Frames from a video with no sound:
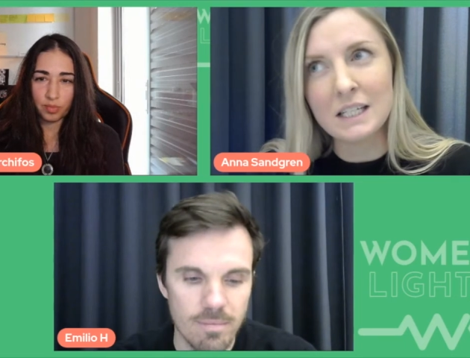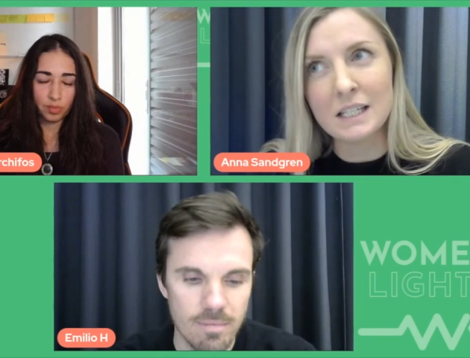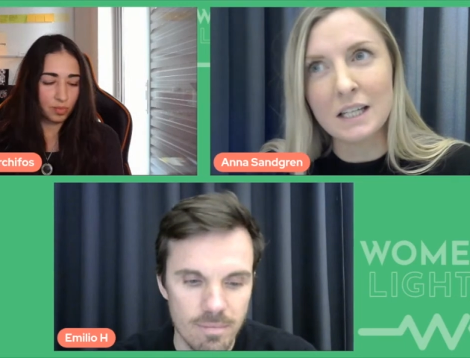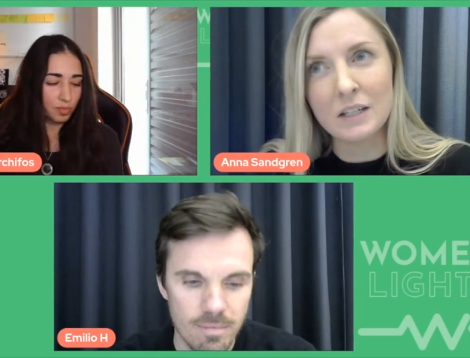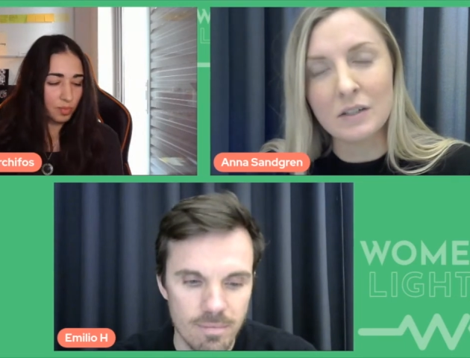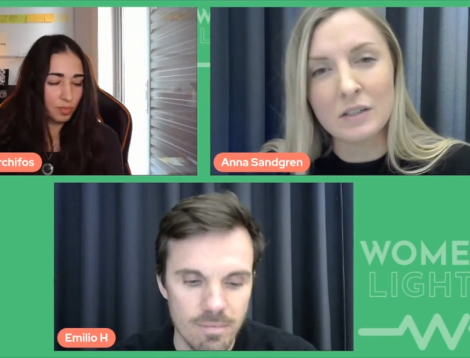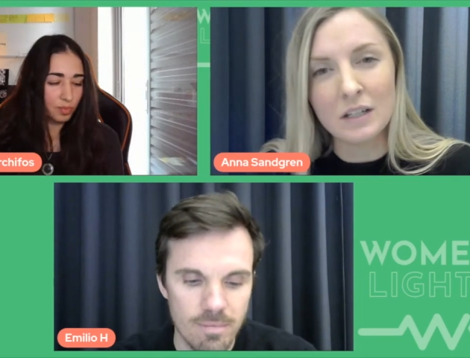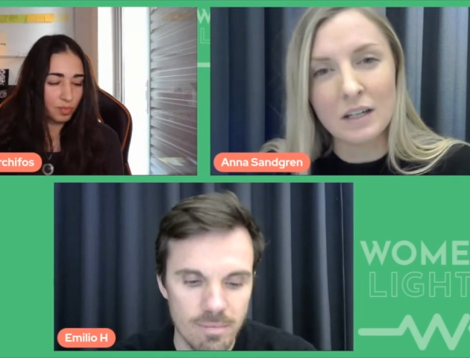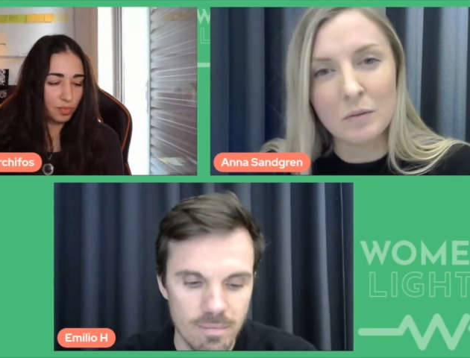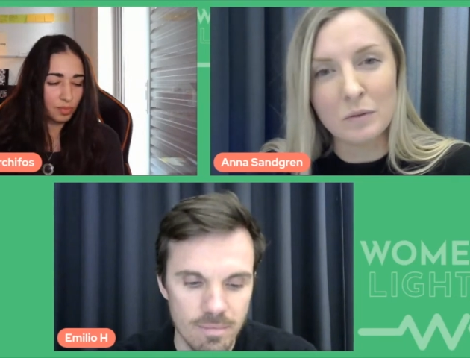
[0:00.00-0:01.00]
Speaker 1: designers, I,
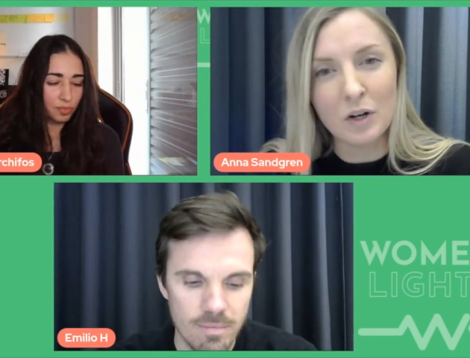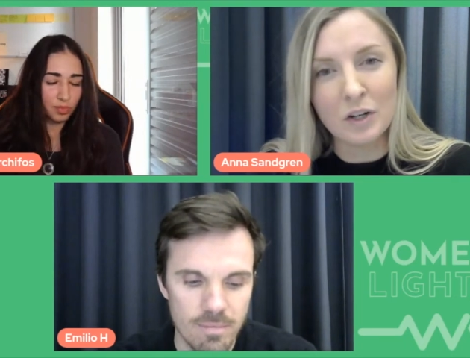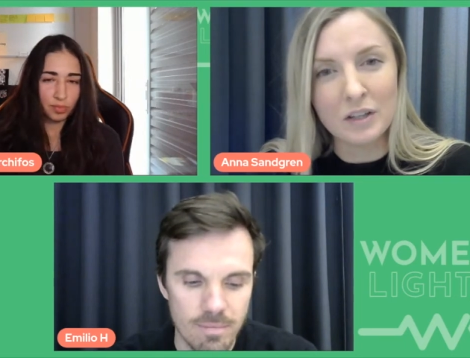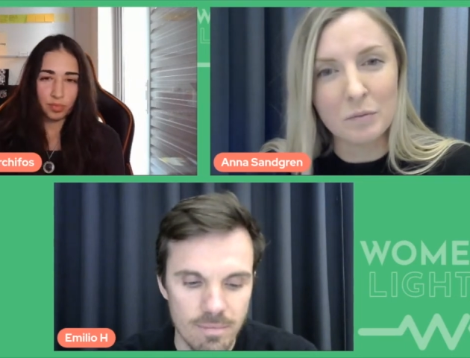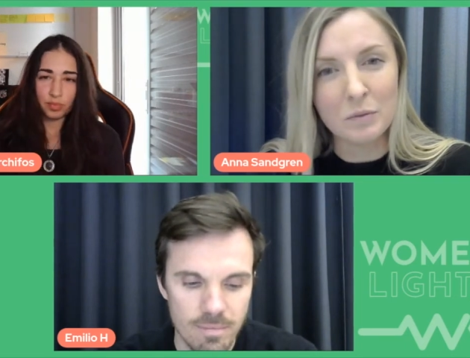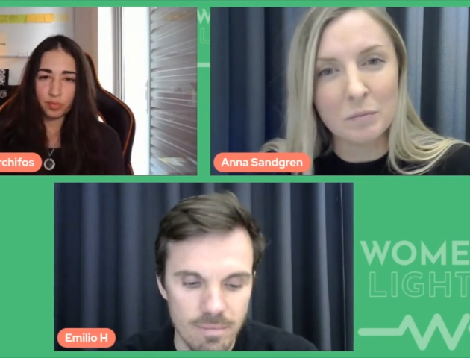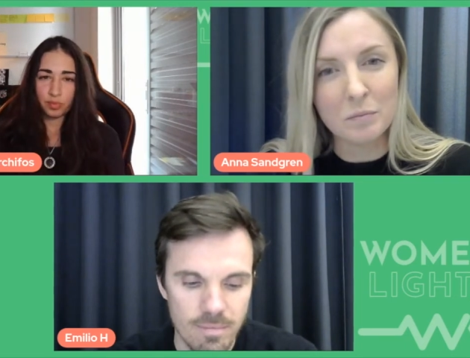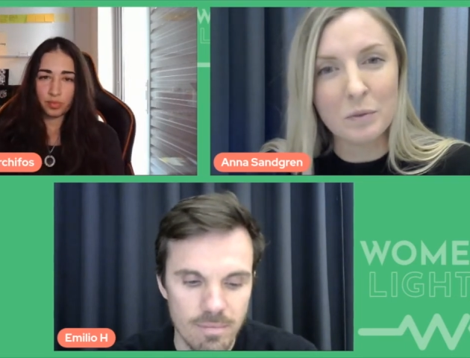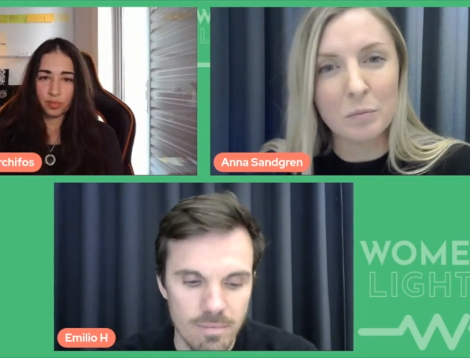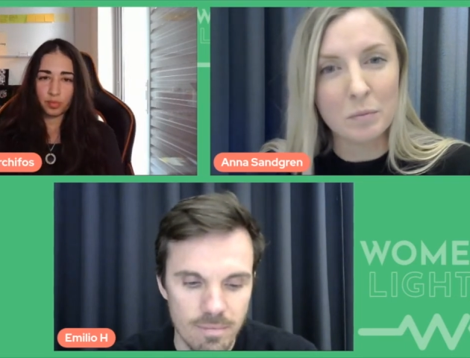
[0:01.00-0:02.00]
I would argue that we
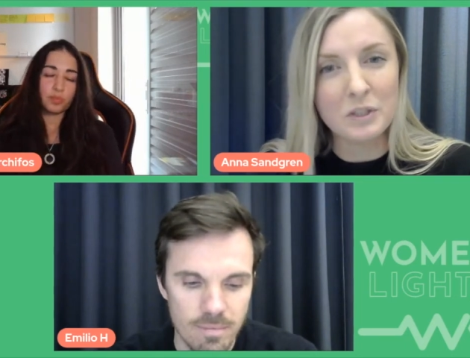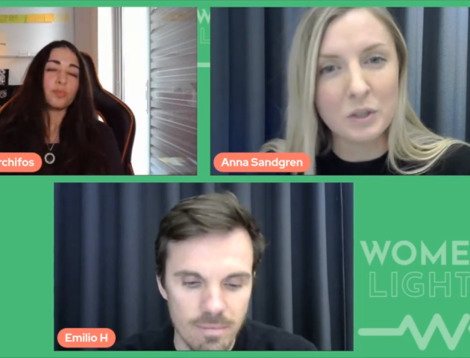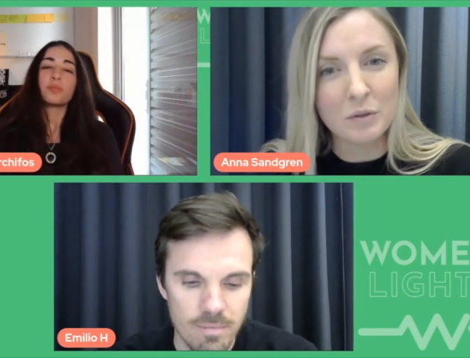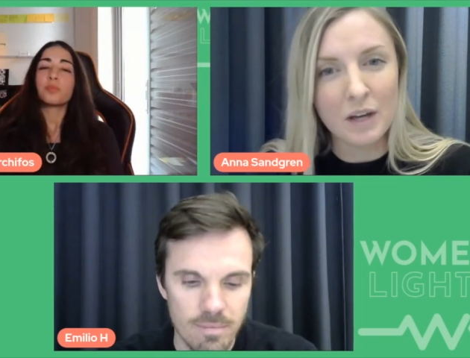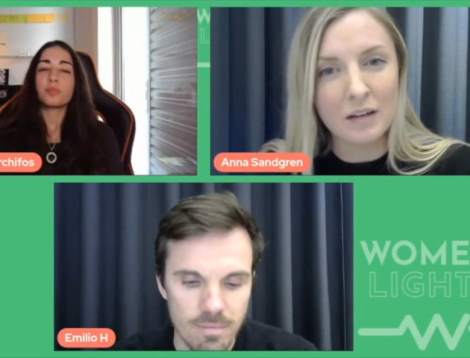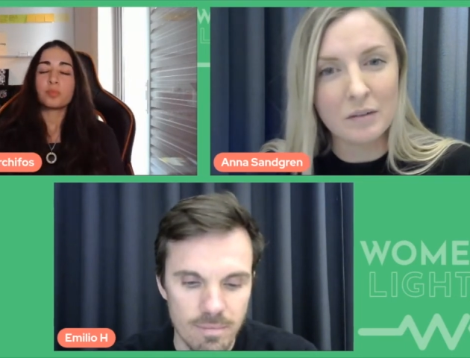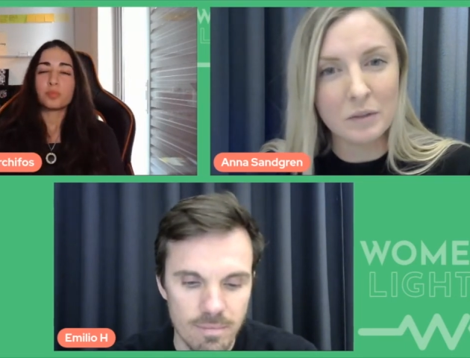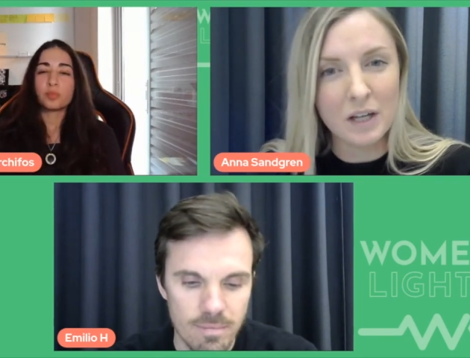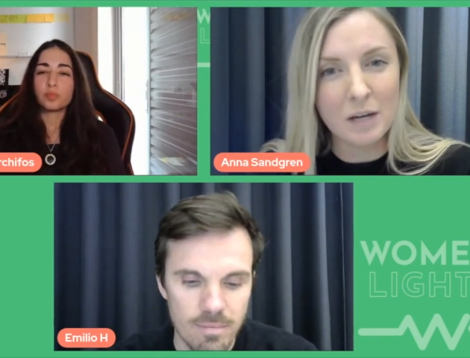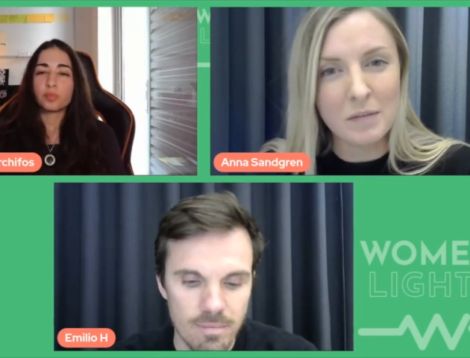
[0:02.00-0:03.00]
probably do that. We
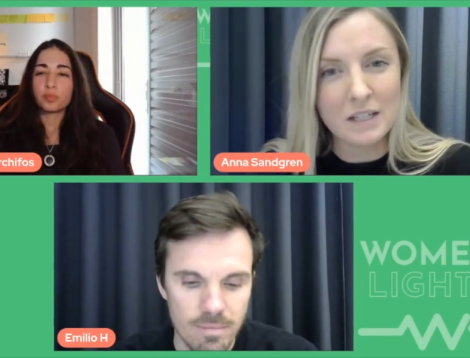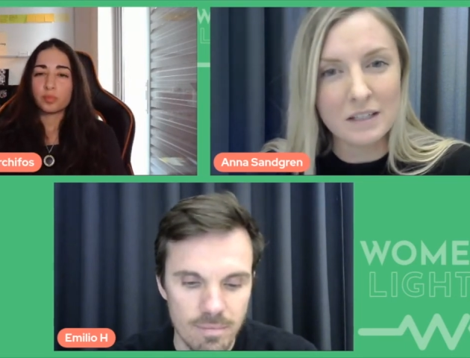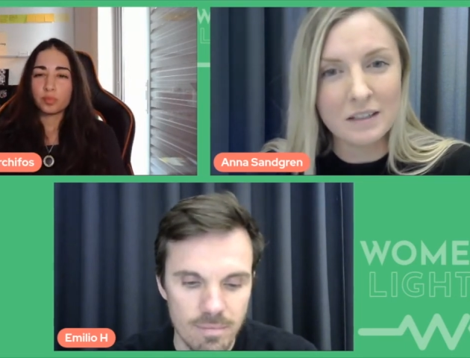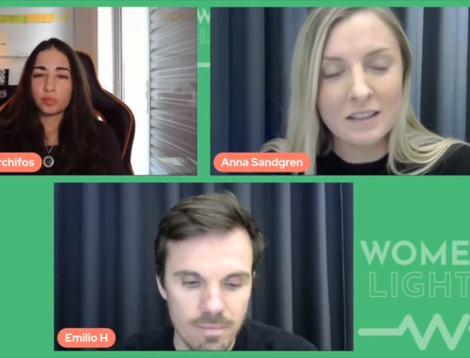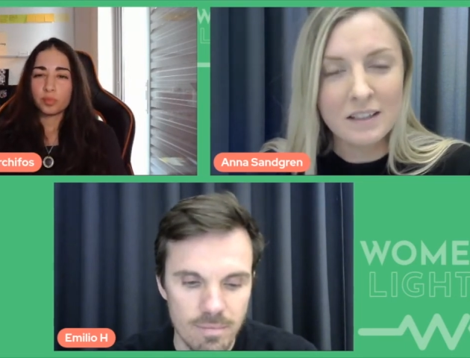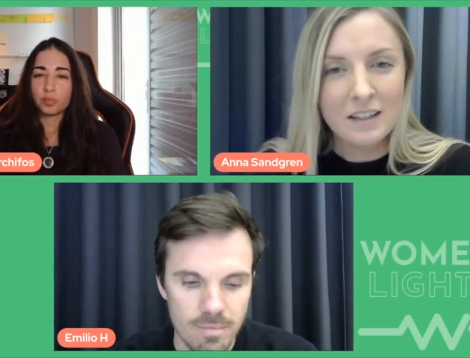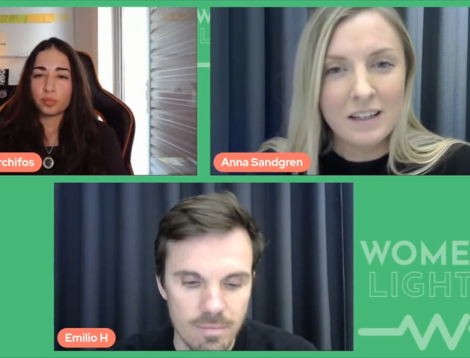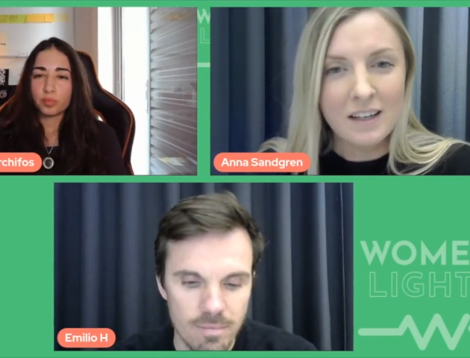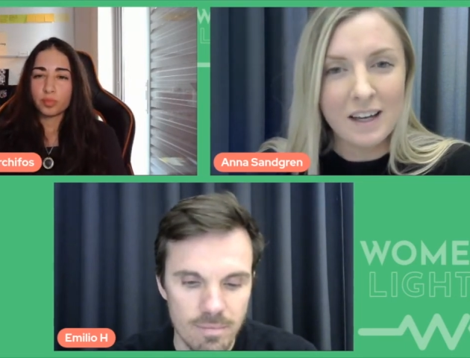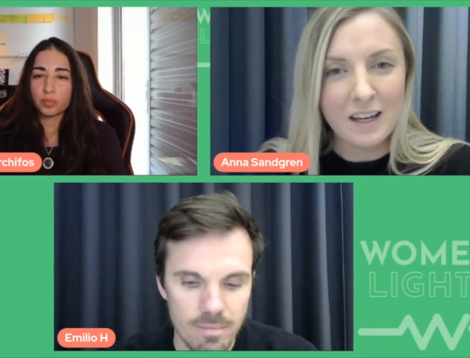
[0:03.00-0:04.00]
come in
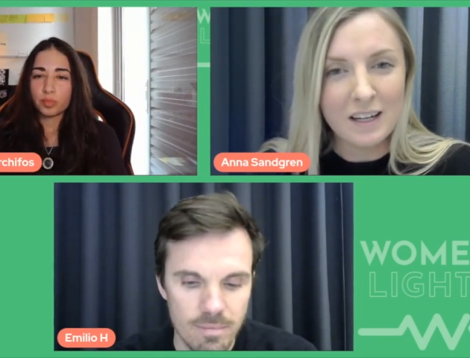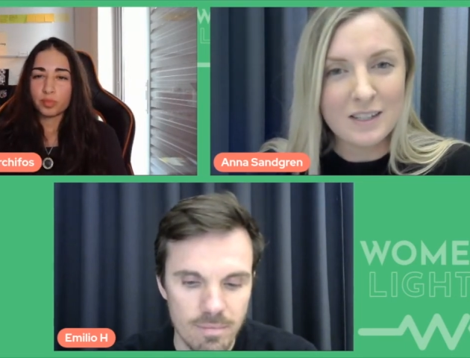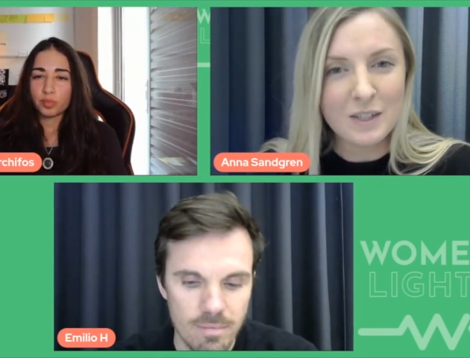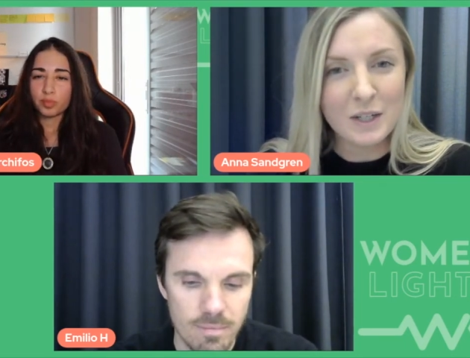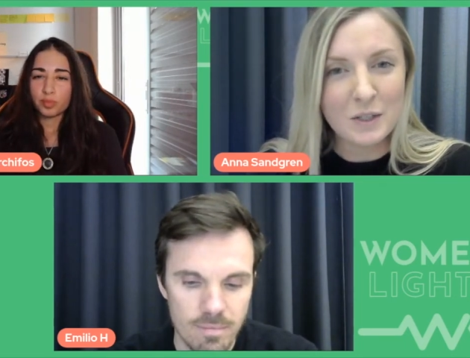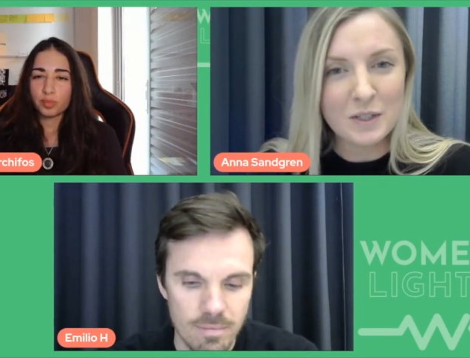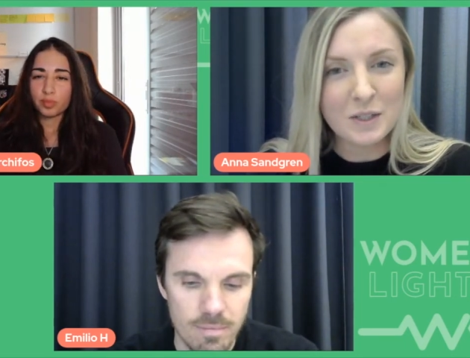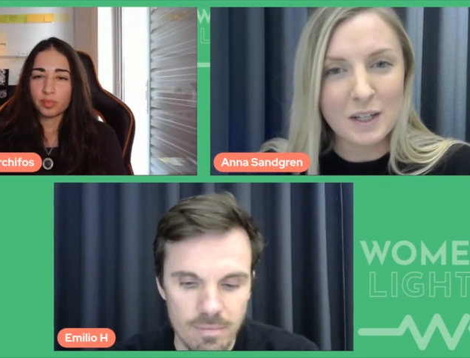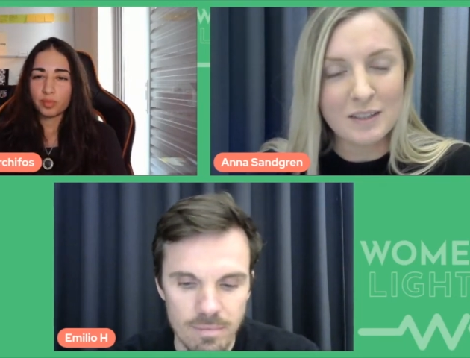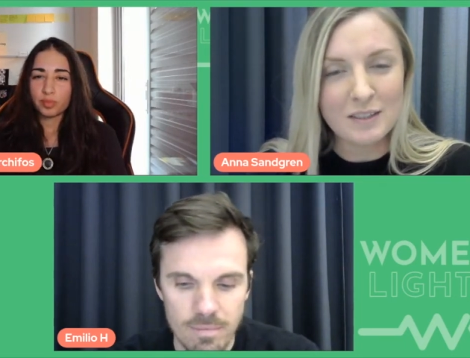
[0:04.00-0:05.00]
at a stage
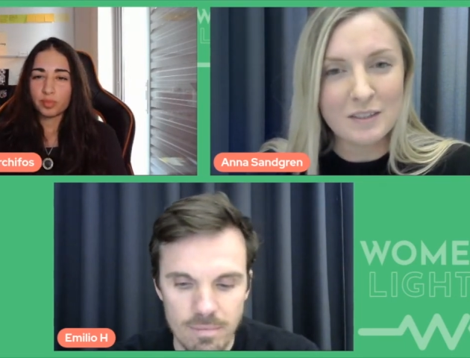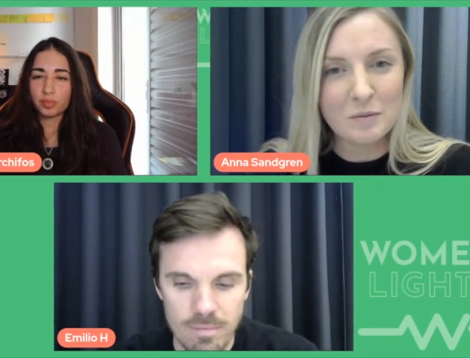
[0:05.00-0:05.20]
and